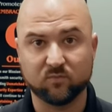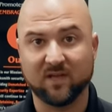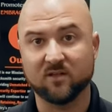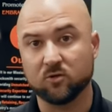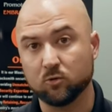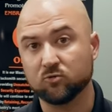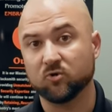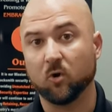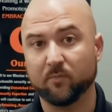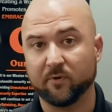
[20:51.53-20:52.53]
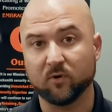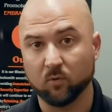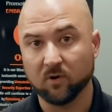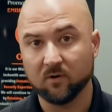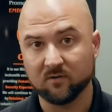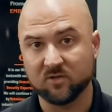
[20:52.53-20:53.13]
We got Udropreneur,